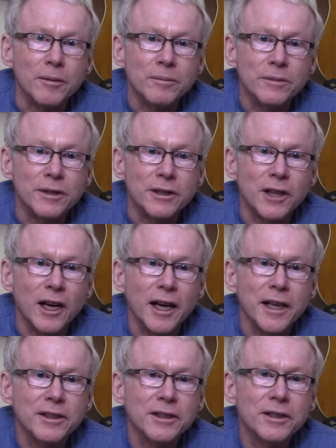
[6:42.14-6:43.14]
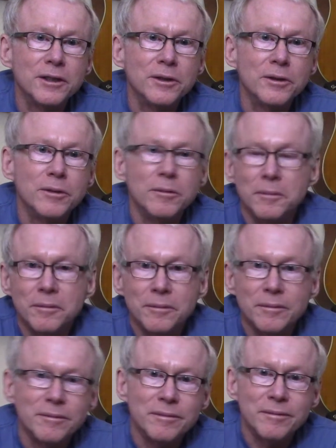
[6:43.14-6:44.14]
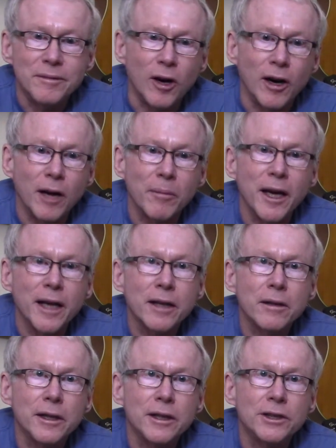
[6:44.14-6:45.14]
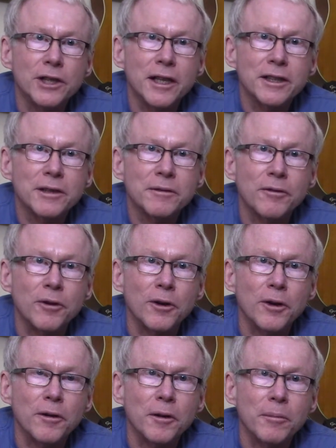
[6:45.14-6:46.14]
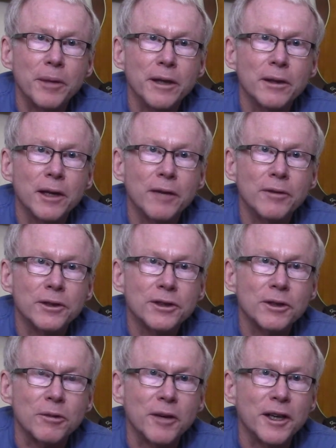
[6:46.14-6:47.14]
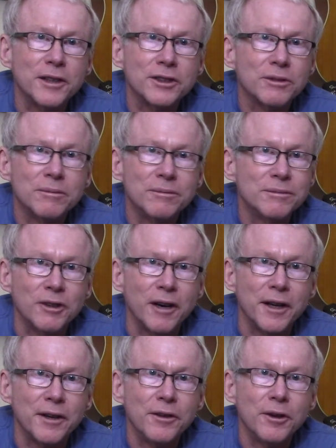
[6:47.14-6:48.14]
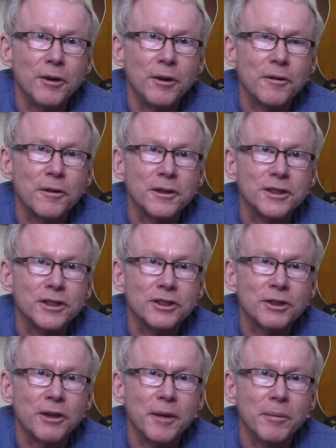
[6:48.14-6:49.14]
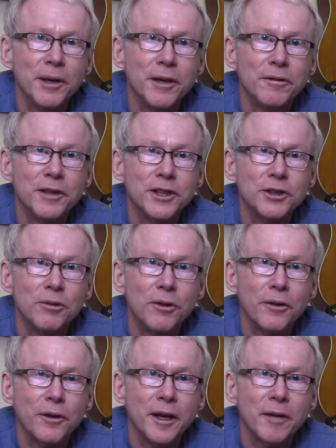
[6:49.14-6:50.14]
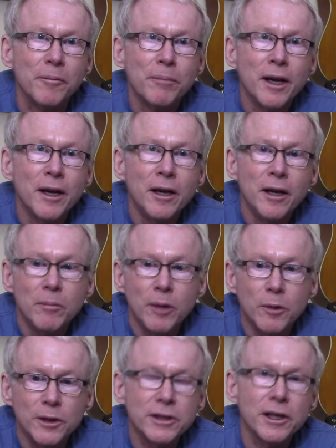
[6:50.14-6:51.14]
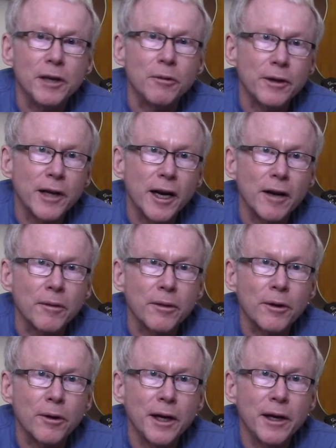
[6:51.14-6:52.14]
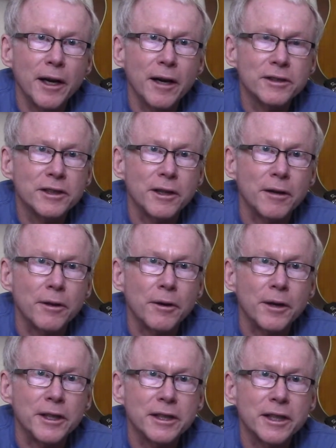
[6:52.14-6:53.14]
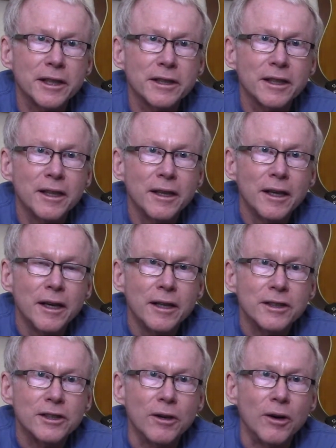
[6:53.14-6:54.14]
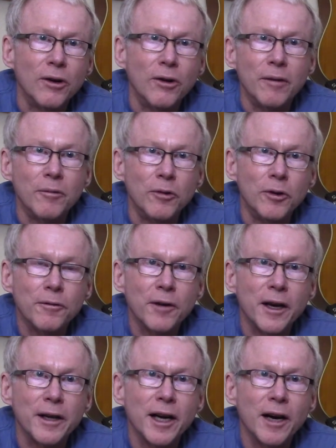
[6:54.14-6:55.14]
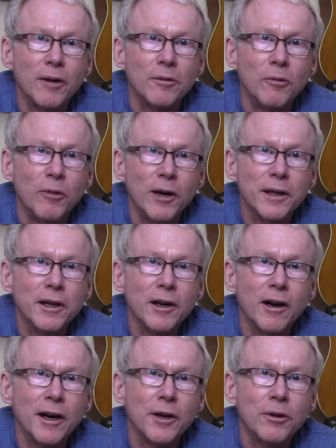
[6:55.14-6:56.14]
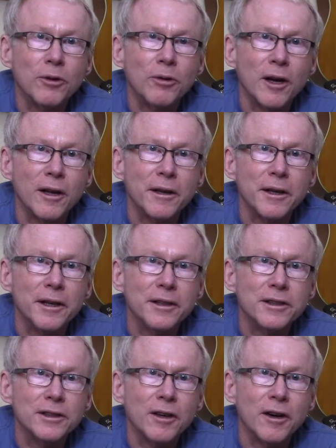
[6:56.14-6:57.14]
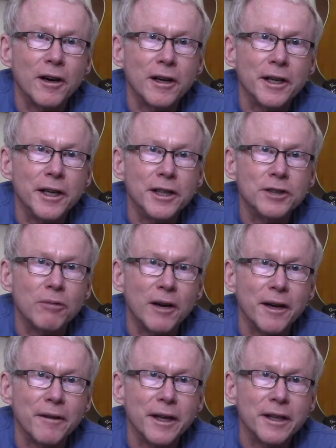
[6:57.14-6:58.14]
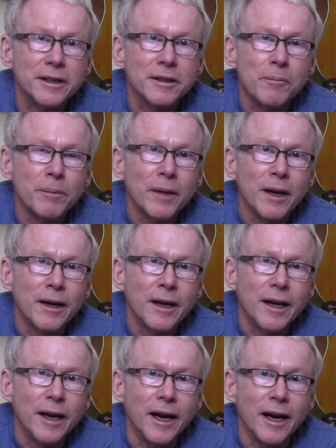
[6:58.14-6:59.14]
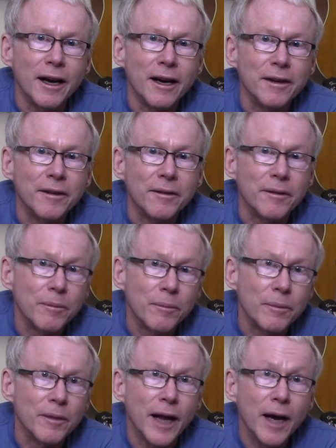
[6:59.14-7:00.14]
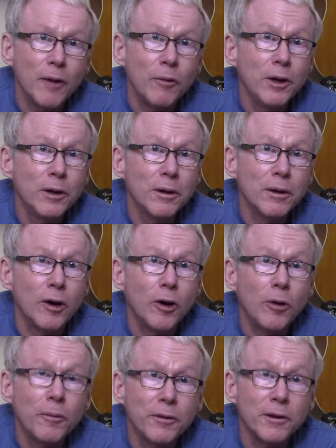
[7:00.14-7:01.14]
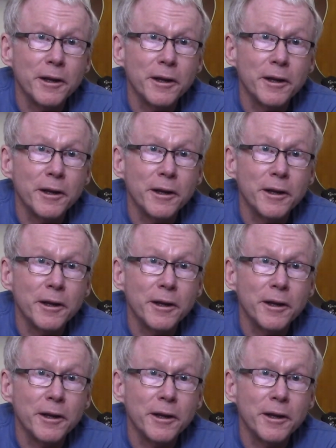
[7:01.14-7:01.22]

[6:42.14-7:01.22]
designed to automatically adjust for the peak levels, or what it's trying to do, if it's just trying to be a visual thing. But we'll see. We're down at 30 now instead of 36. So we'll find out what the audio quality is on each one of these. And that will hopefully